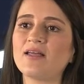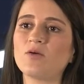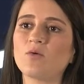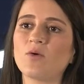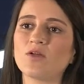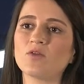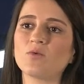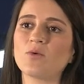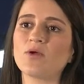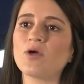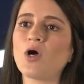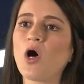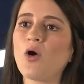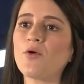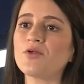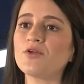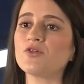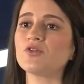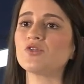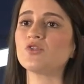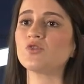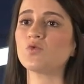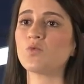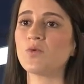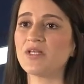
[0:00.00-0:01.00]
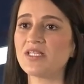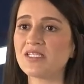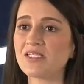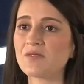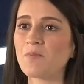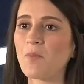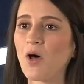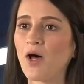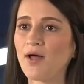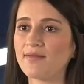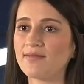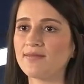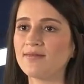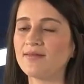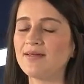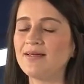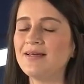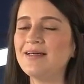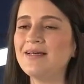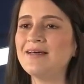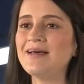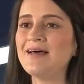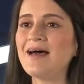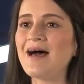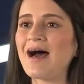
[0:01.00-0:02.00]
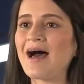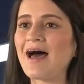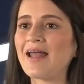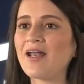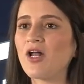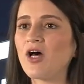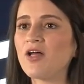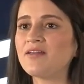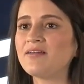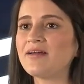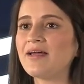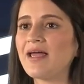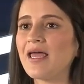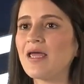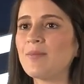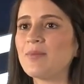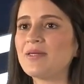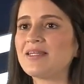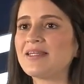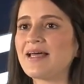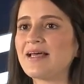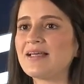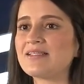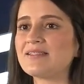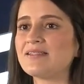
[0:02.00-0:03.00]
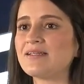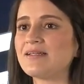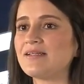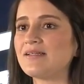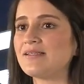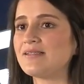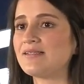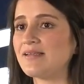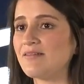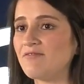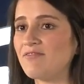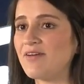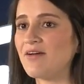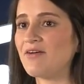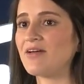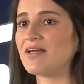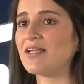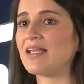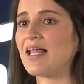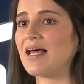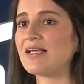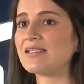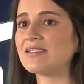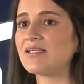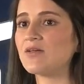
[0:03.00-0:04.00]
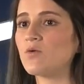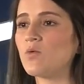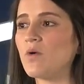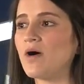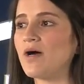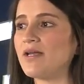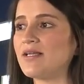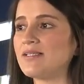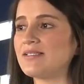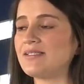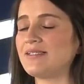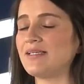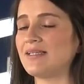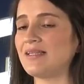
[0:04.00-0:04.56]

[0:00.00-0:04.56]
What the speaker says: what we call your sweet spot. Another A/B test that is a very classic one is the